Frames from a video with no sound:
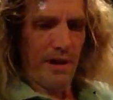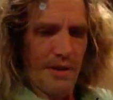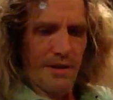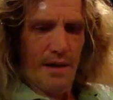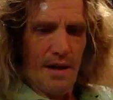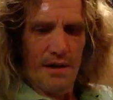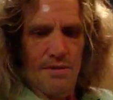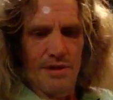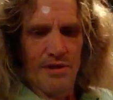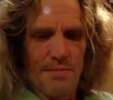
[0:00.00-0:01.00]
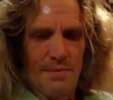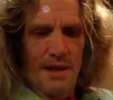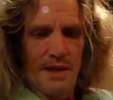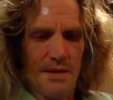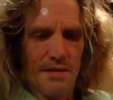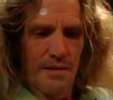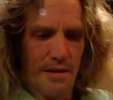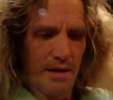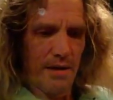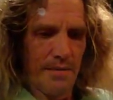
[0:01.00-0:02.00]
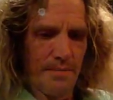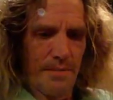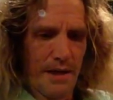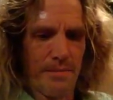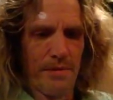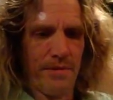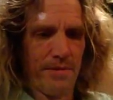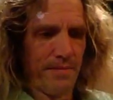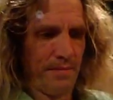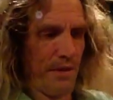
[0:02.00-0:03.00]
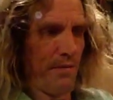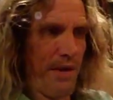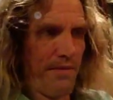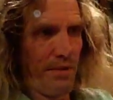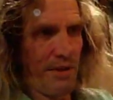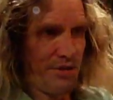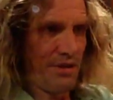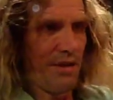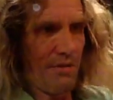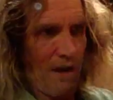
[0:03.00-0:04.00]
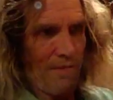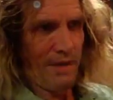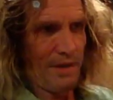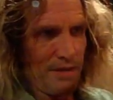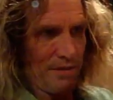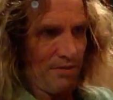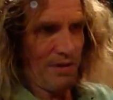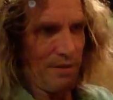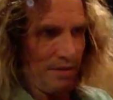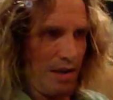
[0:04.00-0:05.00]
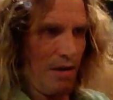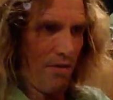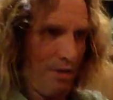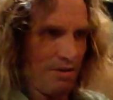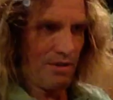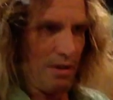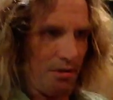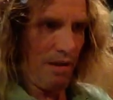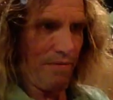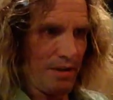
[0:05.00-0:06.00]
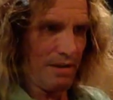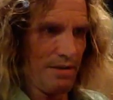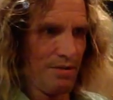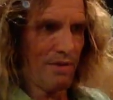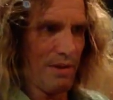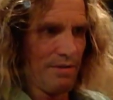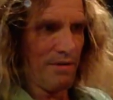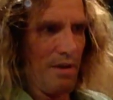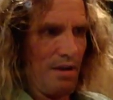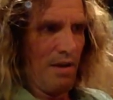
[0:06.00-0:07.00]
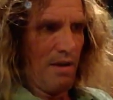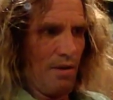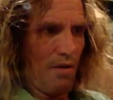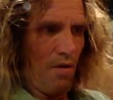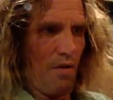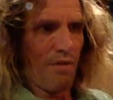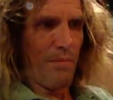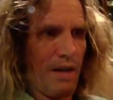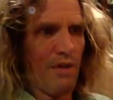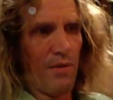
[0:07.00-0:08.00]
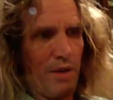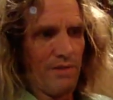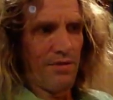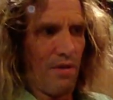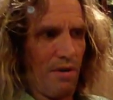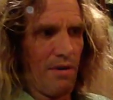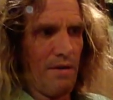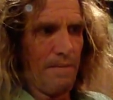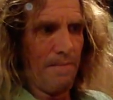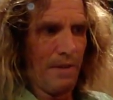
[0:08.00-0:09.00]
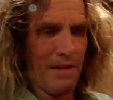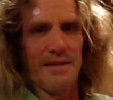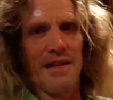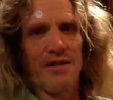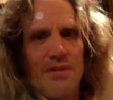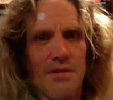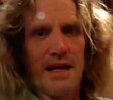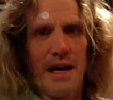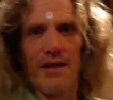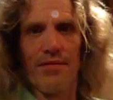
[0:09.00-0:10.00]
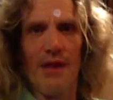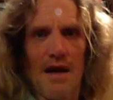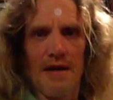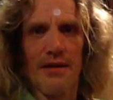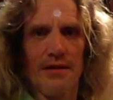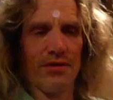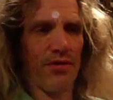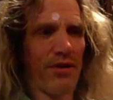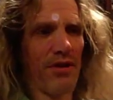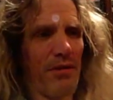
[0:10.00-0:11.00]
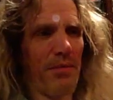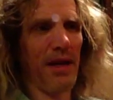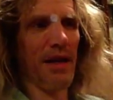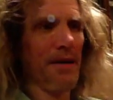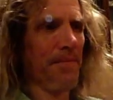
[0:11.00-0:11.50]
the Congress should be made up of, we have all these geographic districts, and all these geographic districts, all the minorities are essentially out of luck. So there could be